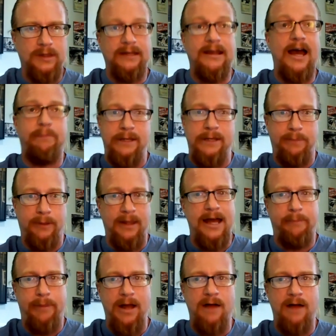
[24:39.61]
that got people out
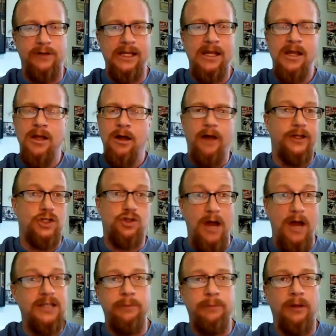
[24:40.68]
of poverty, uh, that
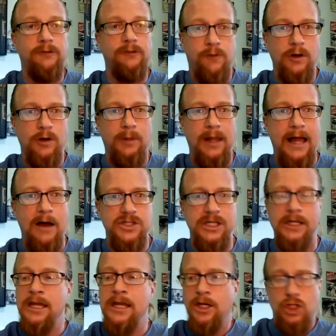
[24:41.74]
tried to build affordable housing.